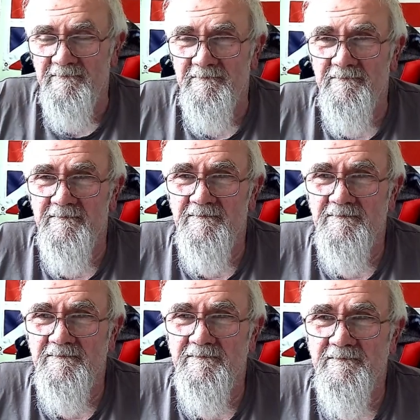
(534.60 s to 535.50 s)

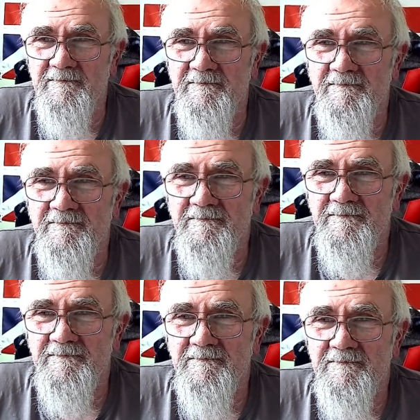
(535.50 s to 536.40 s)

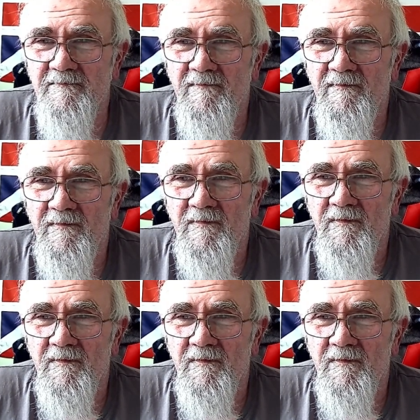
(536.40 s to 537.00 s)
No one is speaking in this clip.